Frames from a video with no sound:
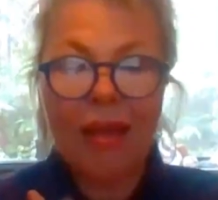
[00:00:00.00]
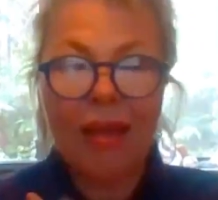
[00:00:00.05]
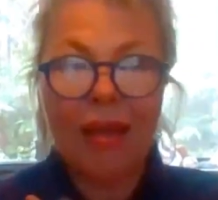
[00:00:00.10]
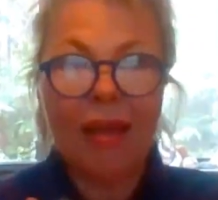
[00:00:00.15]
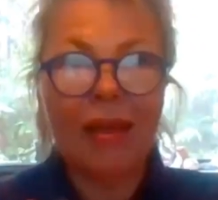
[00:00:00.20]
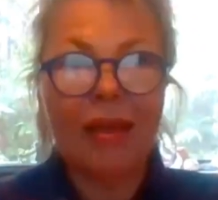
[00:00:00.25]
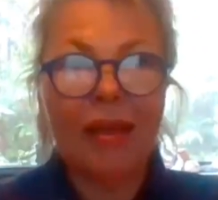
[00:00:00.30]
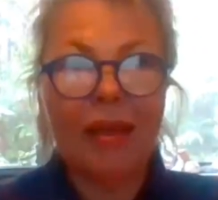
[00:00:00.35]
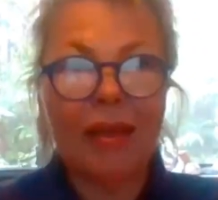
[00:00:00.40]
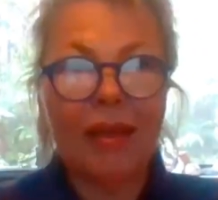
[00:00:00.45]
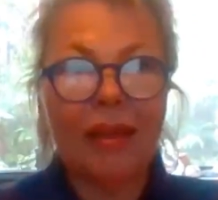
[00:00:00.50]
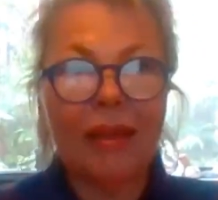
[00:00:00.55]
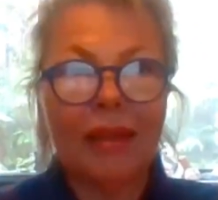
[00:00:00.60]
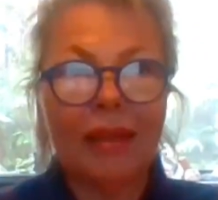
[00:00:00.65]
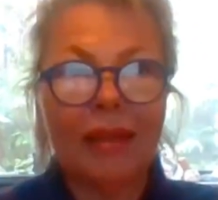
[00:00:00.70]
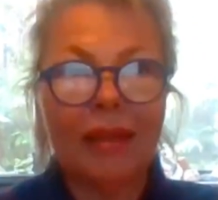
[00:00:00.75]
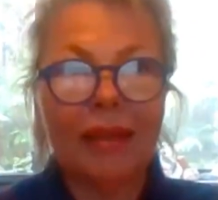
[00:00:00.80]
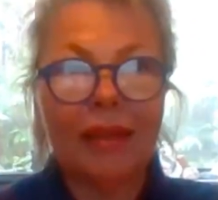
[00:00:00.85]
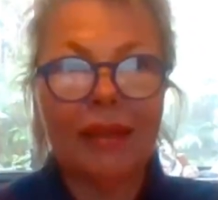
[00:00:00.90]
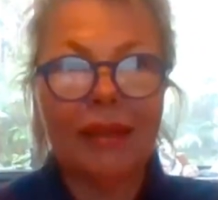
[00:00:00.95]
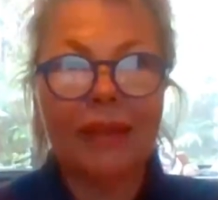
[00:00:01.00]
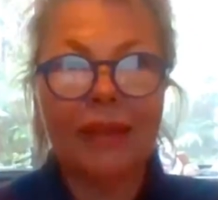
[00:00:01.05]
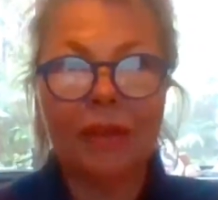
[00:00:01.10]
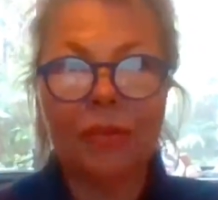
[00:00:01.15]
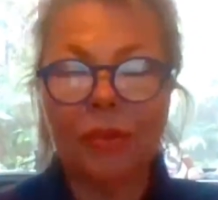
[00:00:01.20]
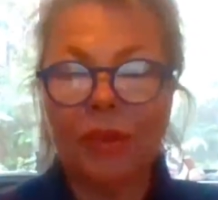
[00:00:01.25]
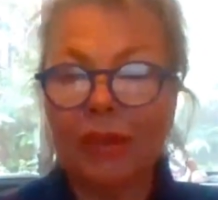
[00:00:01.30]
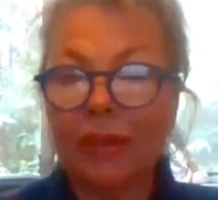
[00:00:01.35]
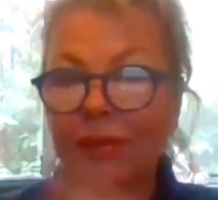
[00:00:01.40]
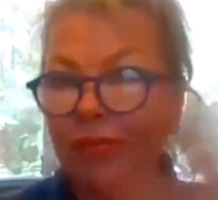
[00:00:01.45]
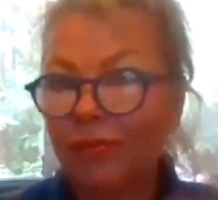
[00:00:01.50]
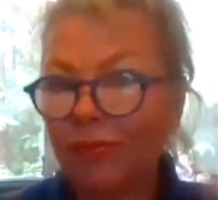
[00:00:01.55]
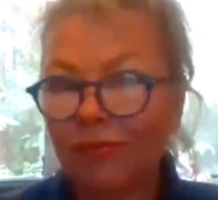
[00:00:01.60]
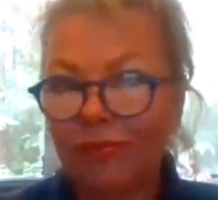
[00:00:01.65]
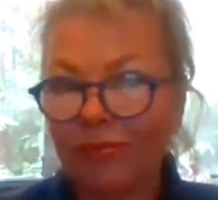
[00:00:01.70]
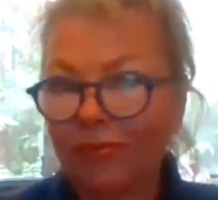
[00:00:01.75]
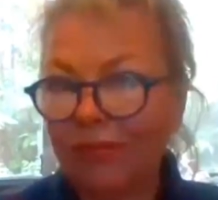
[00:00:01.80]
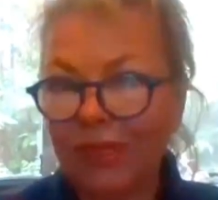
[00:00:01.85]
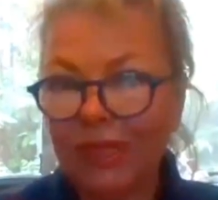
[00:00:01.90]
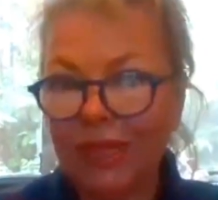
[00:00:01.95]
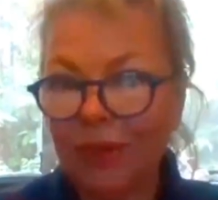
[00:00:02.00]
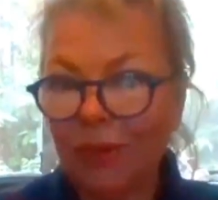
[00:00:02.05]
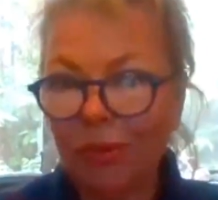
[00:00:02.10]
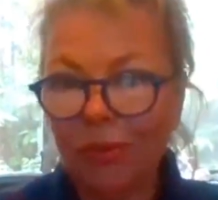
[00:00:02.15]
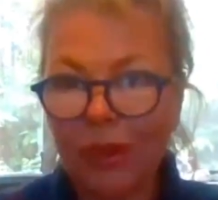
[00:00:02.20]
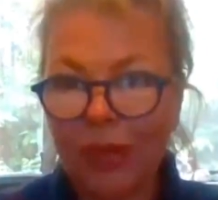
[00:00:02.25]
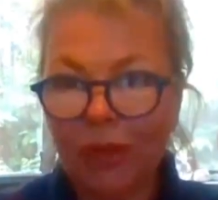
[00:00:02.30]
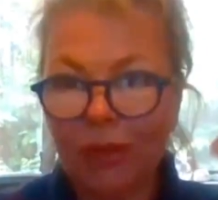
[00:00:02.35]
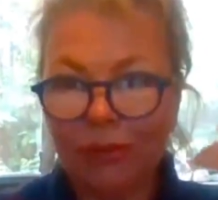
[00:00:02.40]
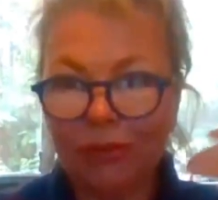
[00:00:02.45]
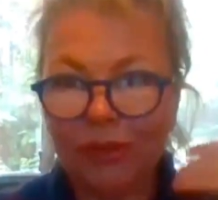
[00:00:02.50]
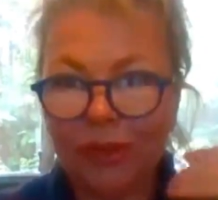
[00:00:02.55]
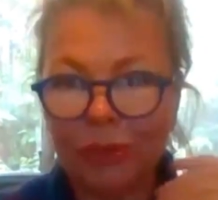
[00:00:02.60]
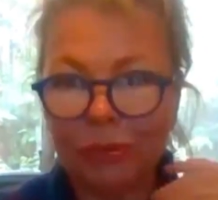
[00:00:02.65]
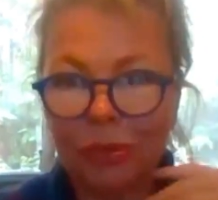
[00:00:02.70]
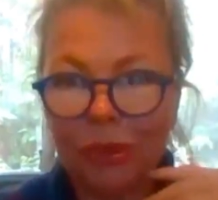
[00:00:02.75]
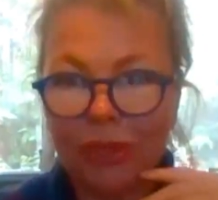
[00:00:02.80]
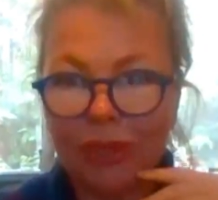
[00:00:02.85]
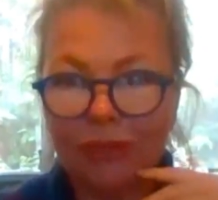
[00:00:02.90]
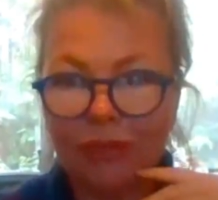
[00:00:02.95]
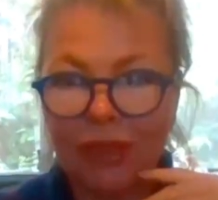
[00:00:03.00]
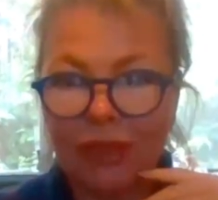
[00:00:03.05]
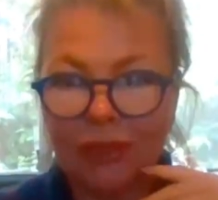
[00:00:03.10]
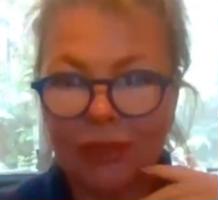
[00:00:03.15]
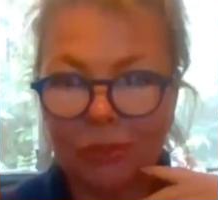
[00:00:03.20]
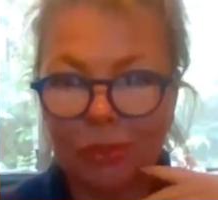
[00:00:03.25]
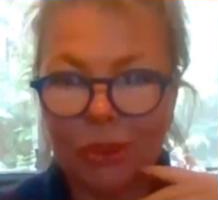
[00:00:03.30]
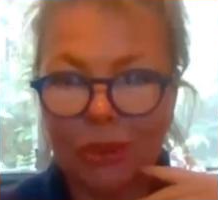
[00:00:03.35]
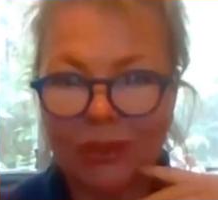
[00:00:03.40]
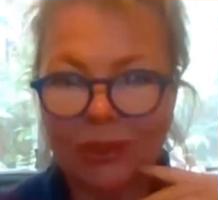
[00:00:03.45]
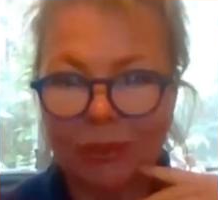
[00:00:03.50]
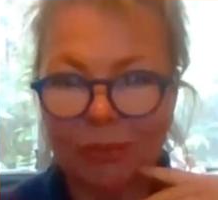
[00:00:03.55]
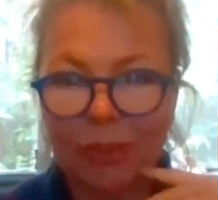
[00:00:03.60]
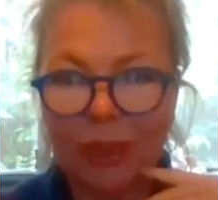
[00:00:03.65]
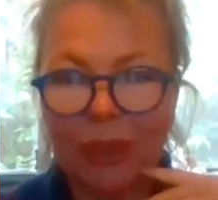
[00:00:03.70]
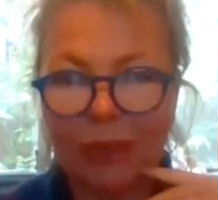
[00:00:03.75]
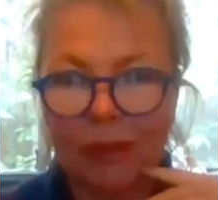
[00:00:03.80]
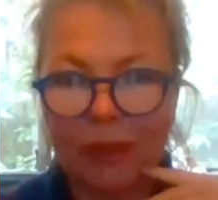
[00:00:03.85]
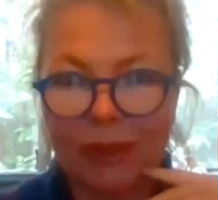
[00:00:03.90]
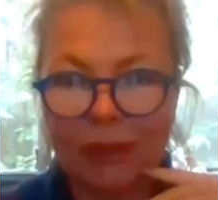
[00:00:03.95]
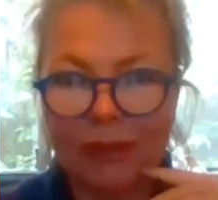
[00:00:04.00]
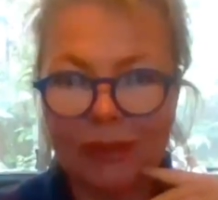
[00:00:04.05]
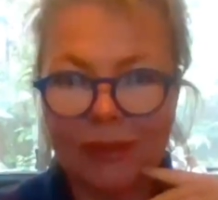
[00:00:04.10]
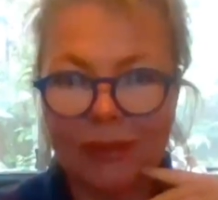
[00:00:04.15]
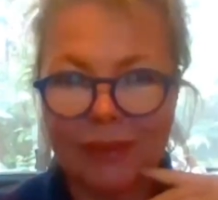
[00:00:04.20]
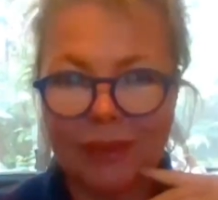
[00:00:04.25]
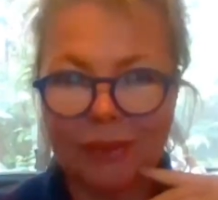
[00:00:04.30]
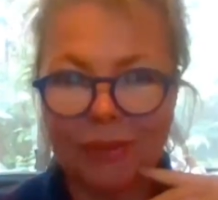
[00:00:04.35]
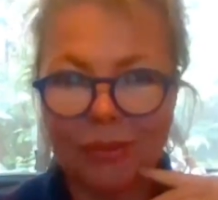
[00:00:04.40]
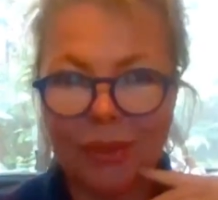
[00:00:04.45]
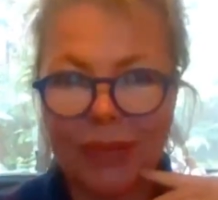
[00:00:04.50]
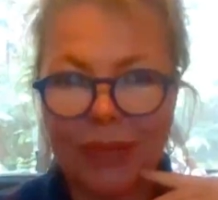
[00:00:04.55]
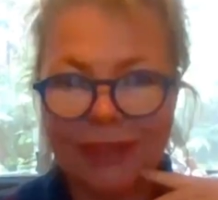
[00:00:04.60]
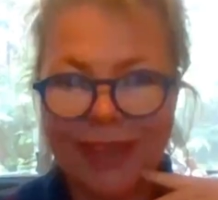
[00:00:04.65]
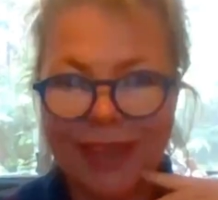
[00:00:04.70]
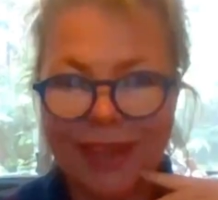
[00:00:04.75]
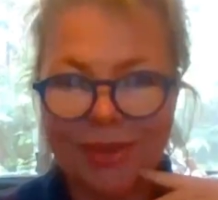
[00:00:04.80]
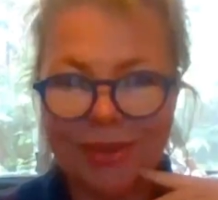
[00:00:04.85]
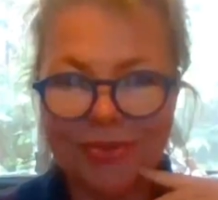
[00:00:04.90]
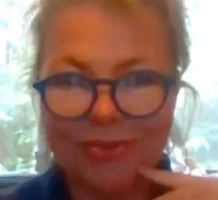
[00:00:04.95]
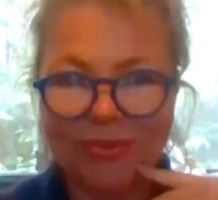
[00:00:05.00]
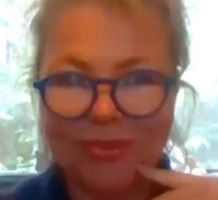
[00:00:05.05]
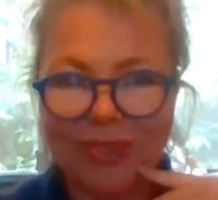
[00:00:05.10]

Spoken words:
I think we all feel pretty vulnerable and powerless right now.